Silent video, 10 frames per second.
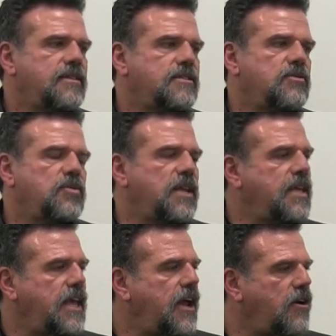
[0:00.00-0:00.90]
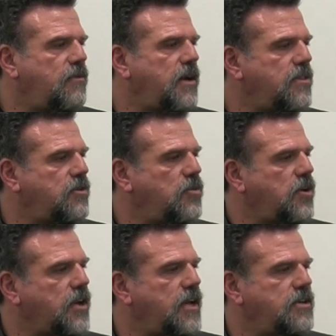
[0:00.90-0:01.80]
doesn't really care about the
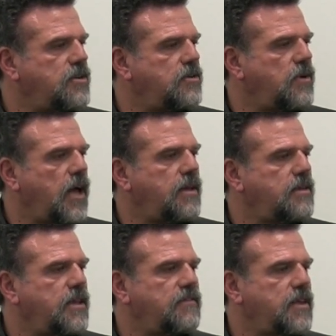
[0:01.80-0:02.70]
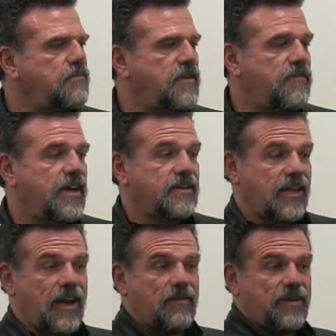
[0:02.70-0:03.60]
work I do. I give them, in fact,
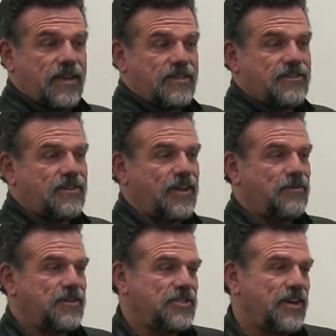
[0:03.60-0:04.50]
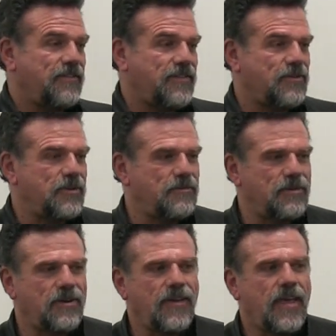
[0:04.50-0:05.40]
that happened yesterday with Jennifer,
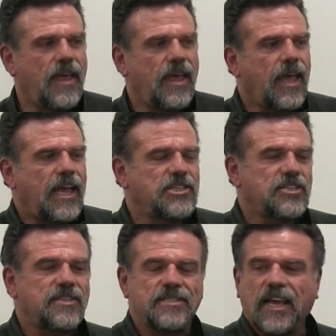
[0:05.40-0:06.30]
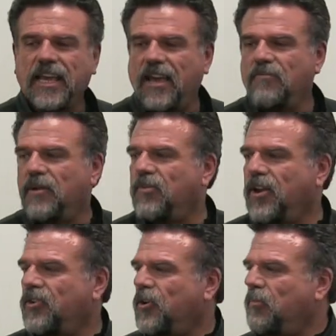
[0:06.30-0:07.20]
remember? And she says, I gave my
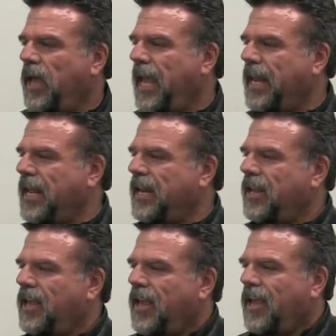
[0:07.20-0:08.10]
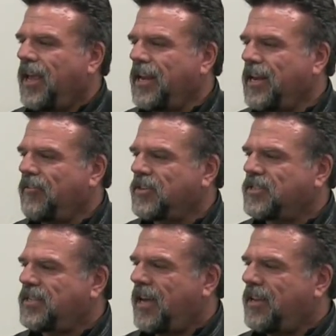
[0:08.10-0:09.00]
brother a painting and he never
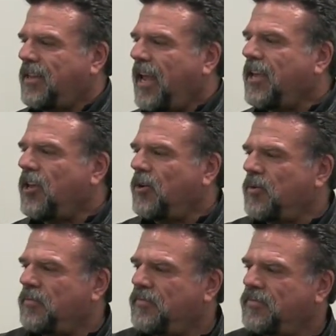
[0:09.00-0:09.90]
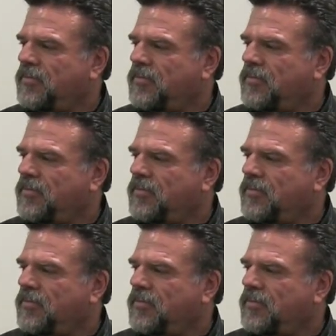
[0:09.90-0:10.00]
said thank you.